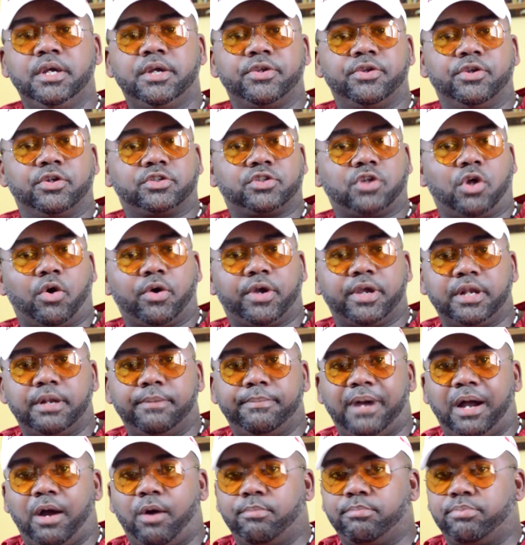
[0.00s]
you're talking
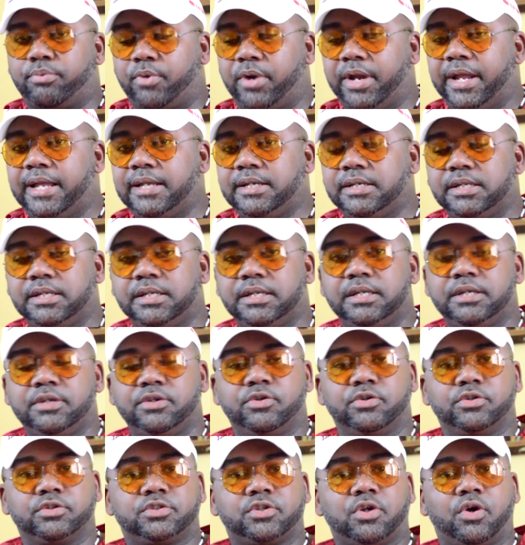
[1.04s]
about branding
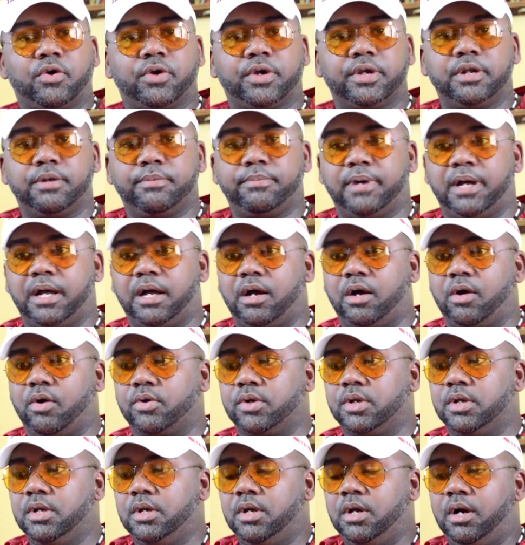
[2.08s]
you're talking
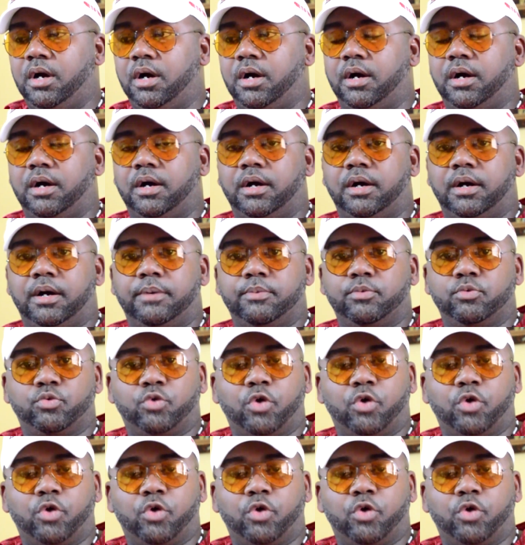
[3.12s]
about uh,